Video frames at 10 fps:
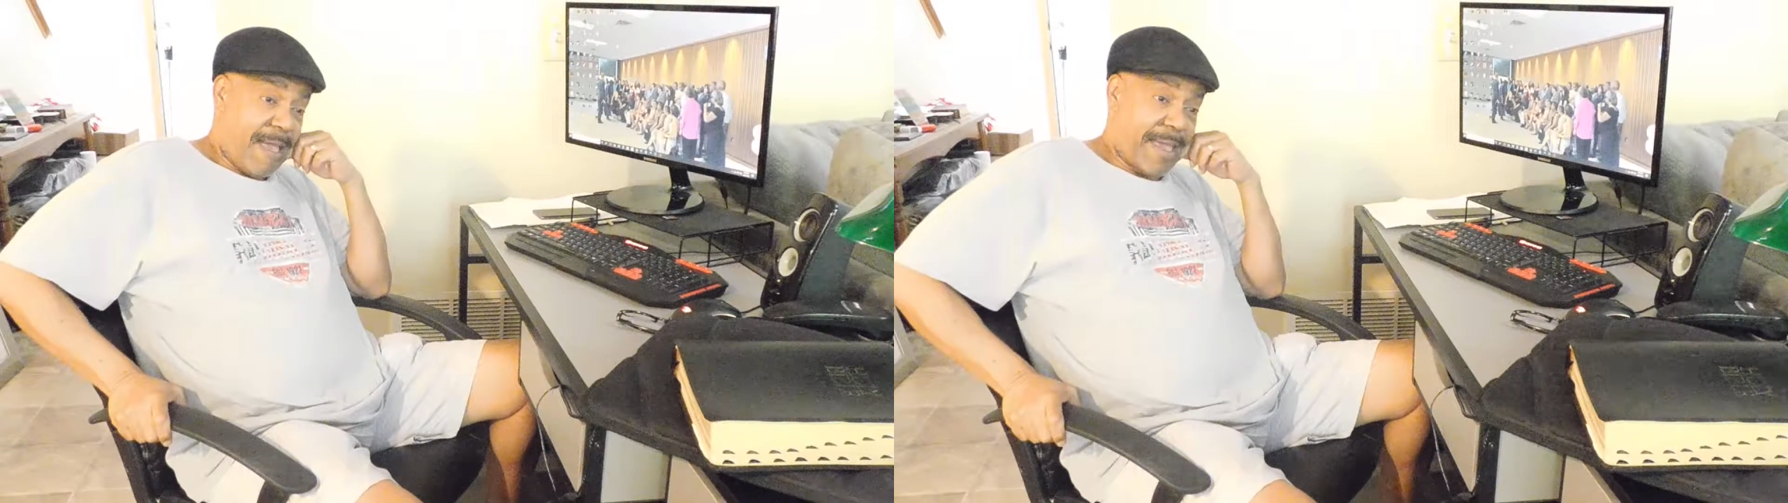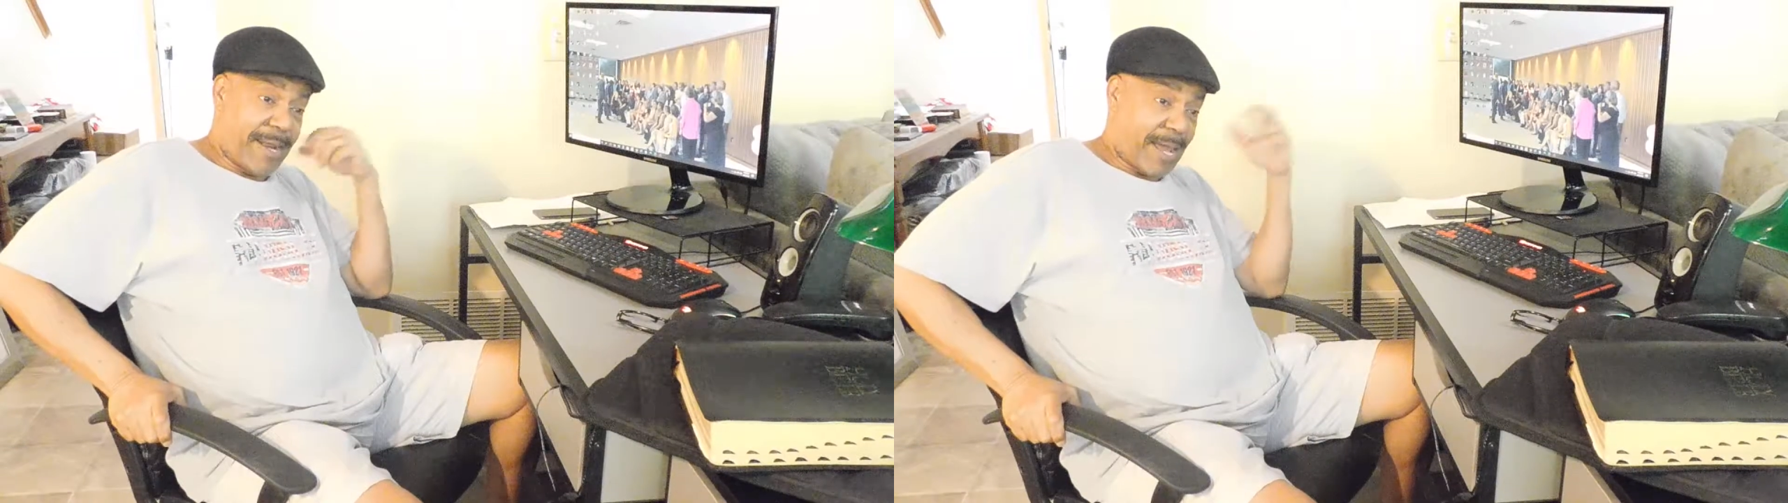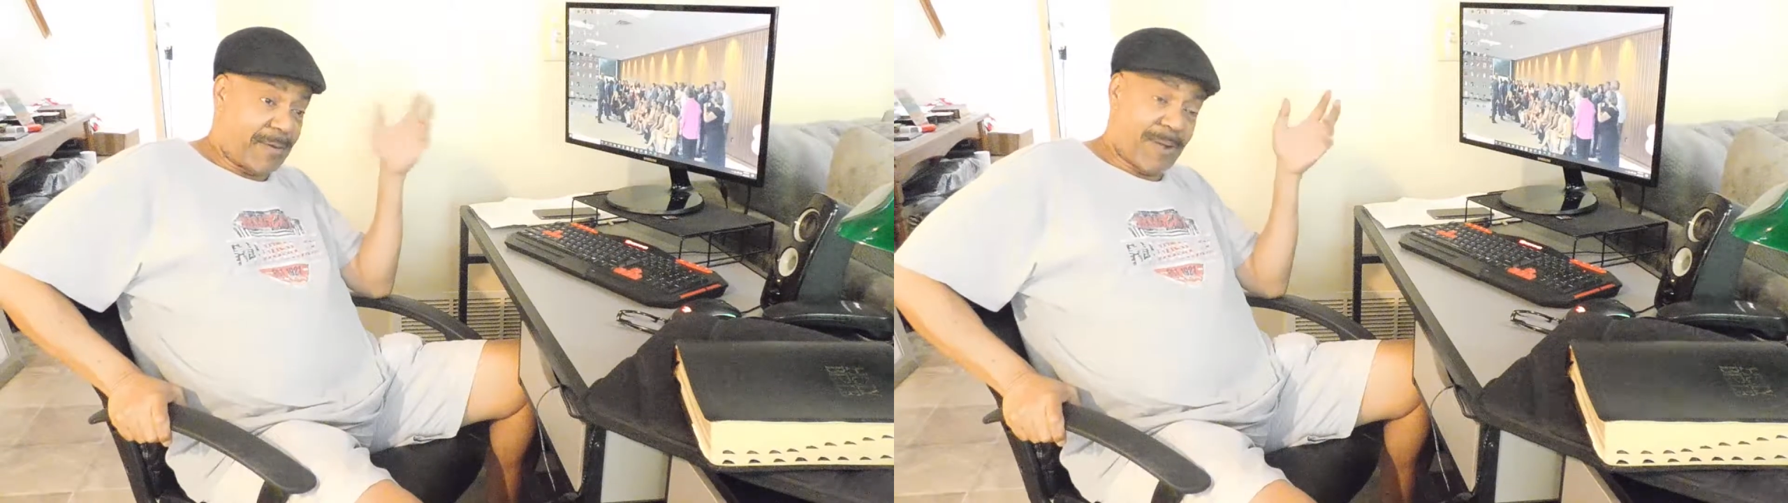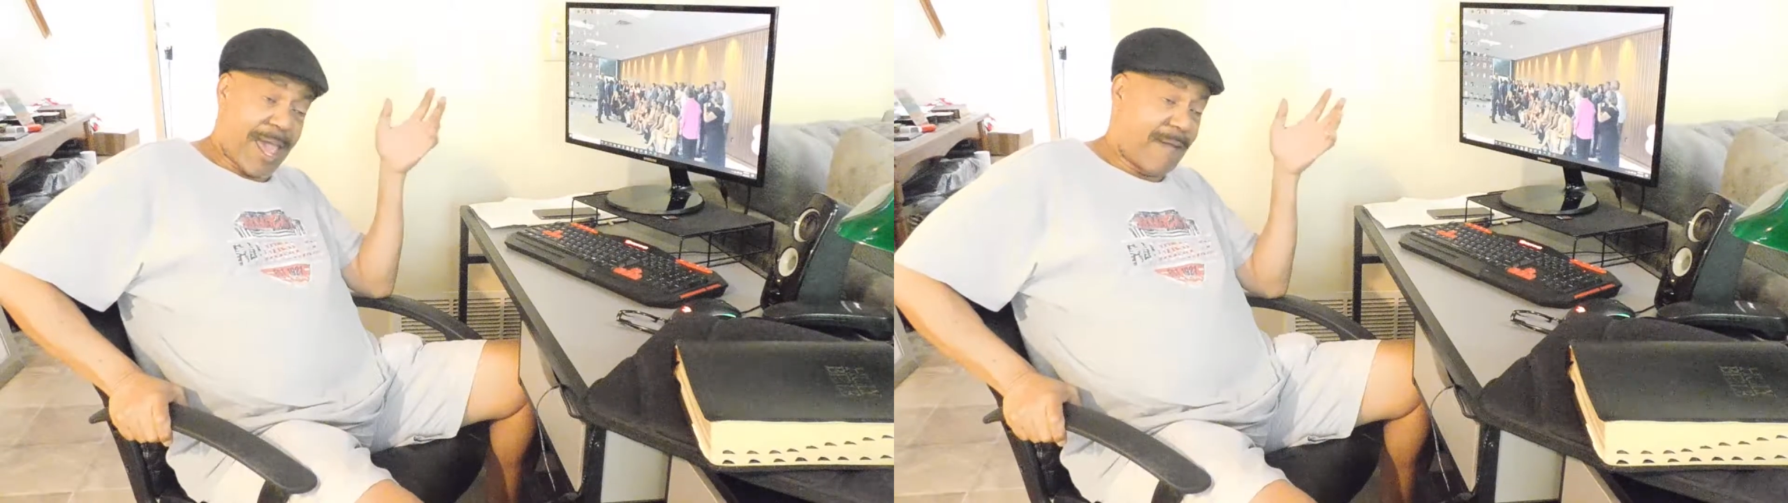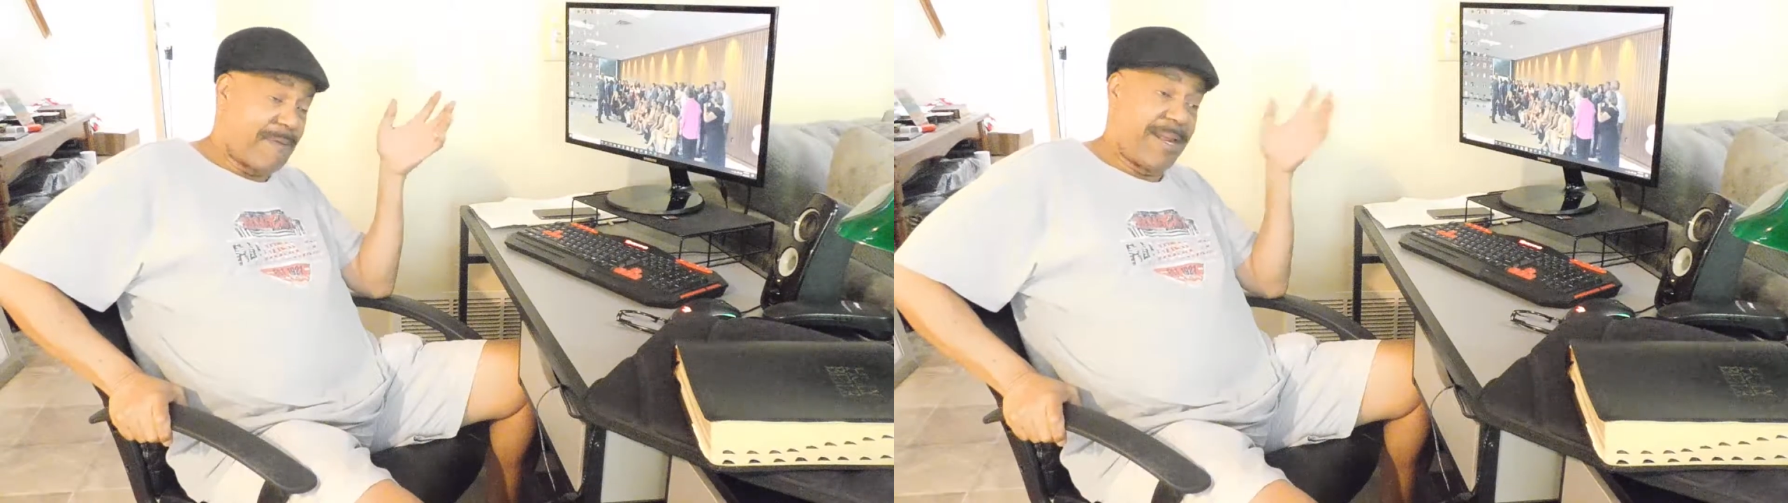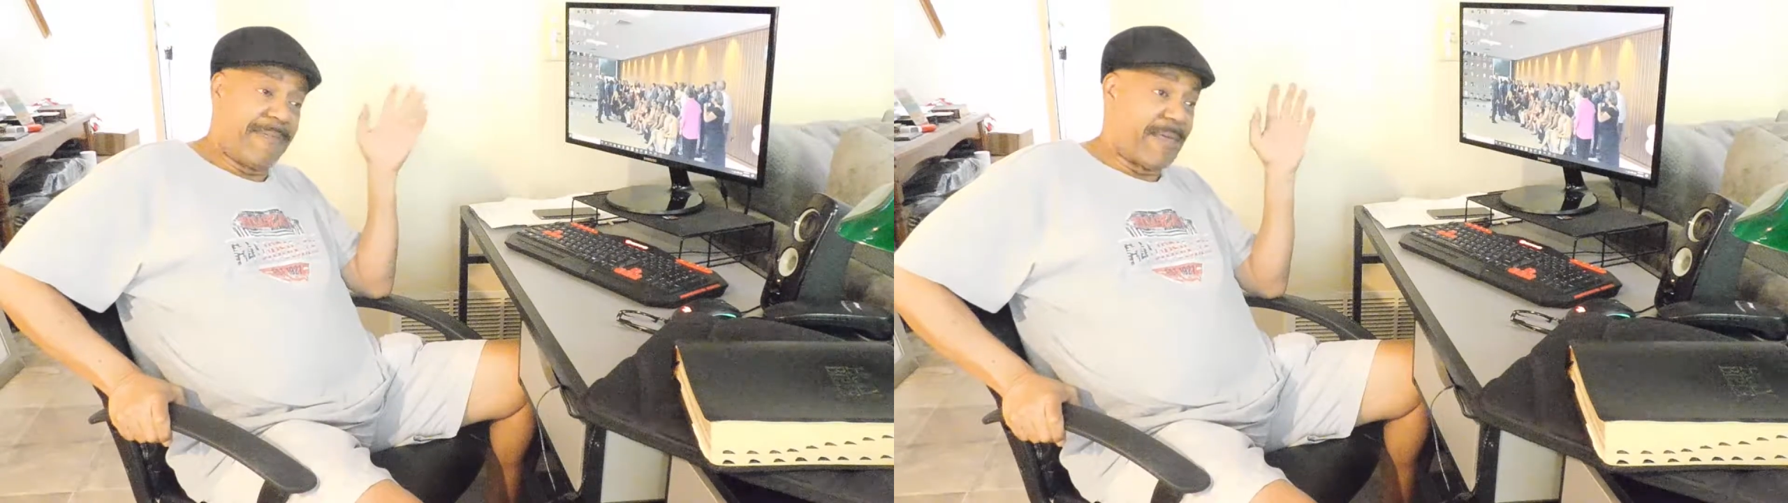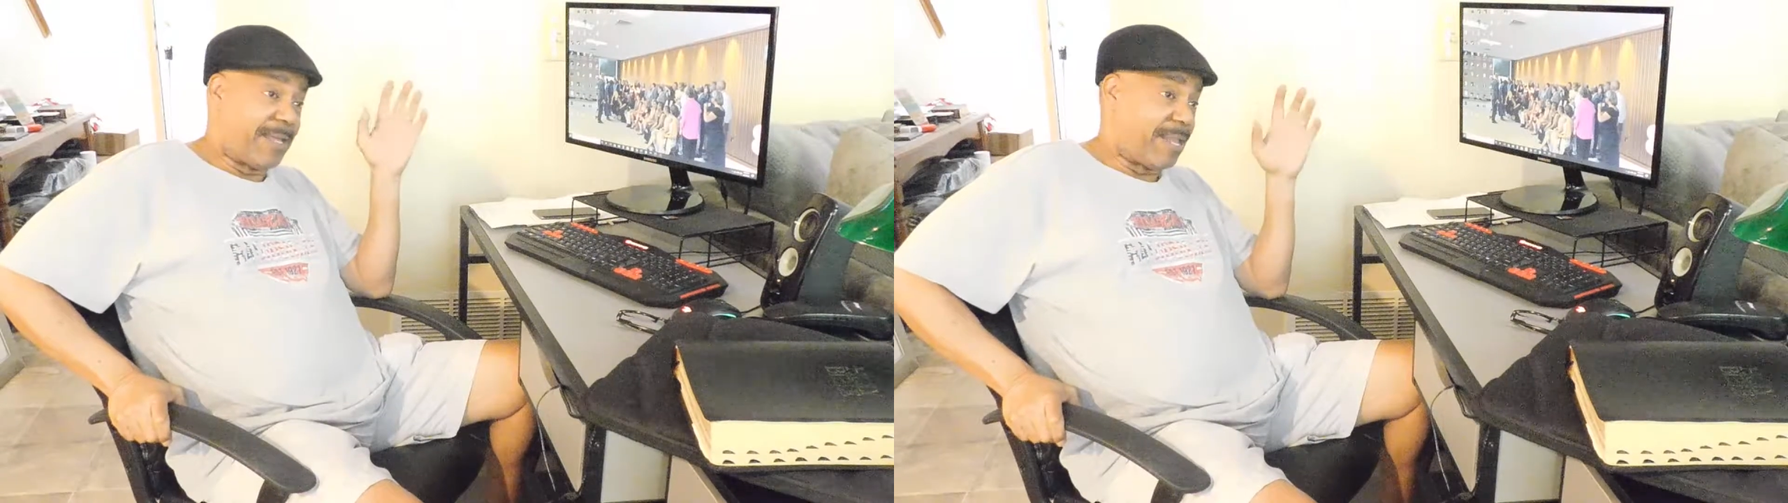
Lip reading: And I don't have anything